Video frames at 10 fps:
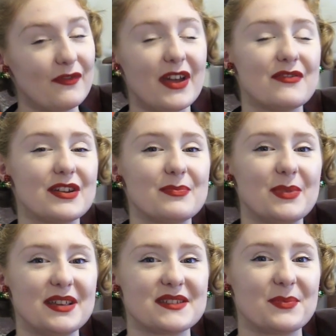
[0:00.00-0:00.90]
favorite
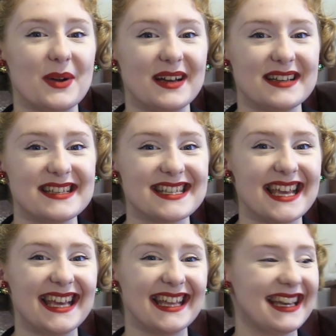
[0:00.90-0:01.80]
piece was
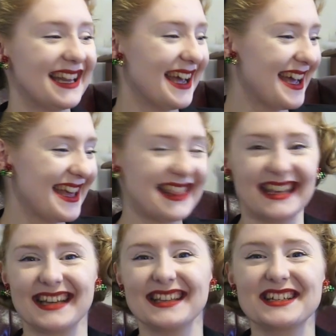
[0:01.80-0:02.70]
in the
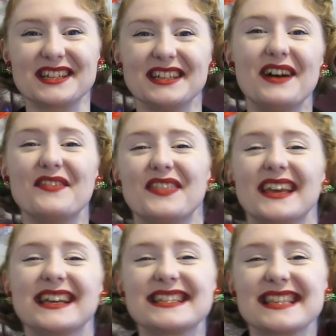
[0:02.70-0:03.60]
collection of
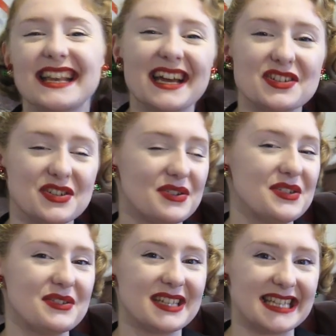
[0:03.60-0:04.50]
things that I showed
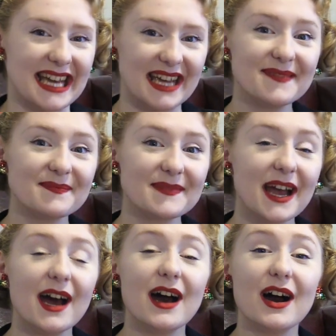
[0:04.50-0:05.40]
you today.
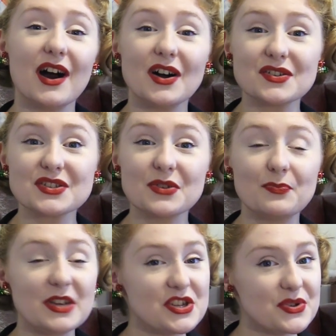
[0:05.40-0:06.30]
Also,
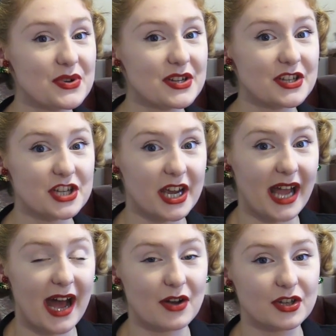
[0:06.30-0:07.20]
be sure to check
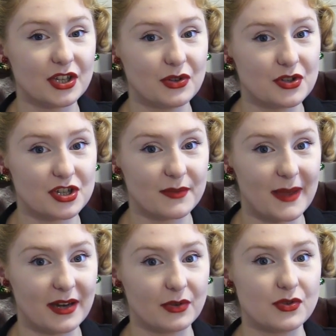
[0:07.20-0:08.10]
out Huge
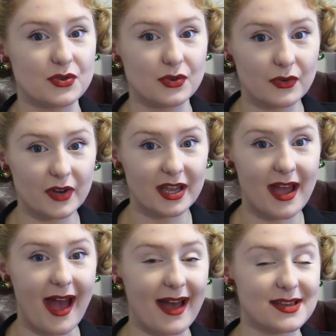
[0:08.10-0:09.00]
Tomato Jewelry,
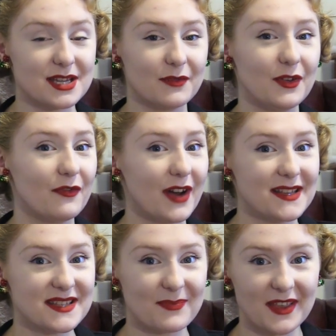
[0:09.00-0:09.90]
and if you
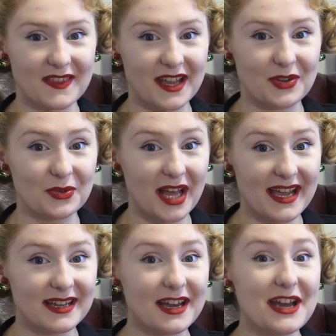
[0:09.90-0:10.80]
find something that you
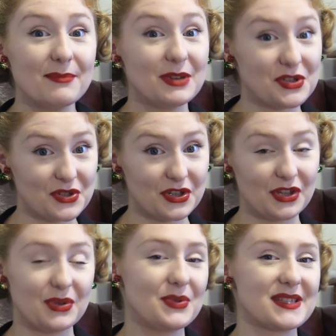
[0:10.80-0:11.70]
like, be sure to
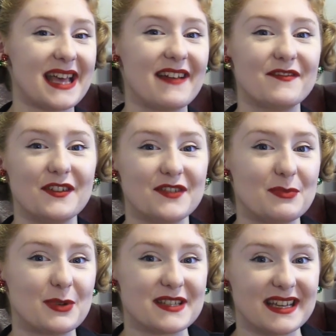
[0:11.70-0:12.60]
use that
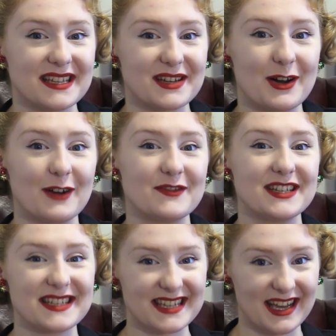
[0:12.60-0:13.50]
50% off
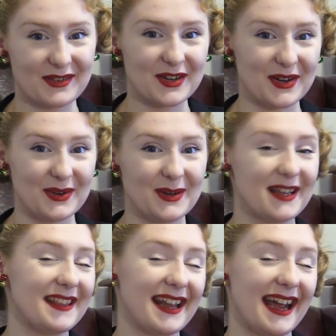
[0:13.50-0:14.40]
discount code
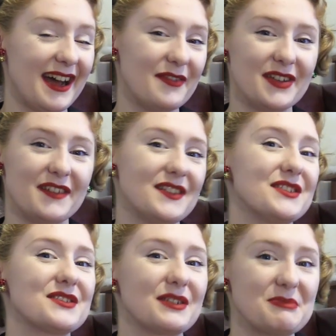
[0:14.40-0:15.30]
that I have in the
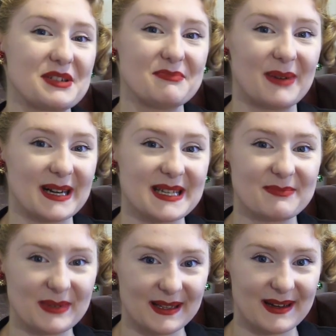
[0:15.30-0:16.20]
description box
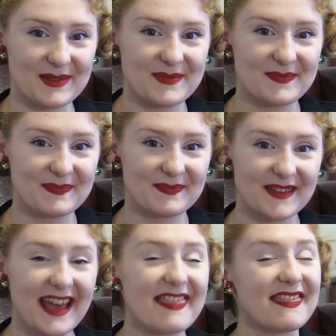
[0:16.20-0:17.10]
below.
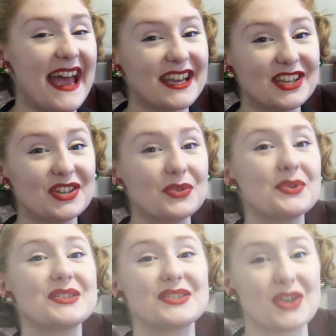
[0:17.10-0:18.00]
Thank you
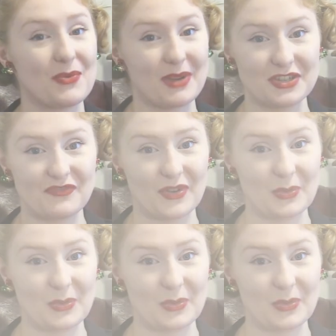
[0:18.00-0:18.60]
so much for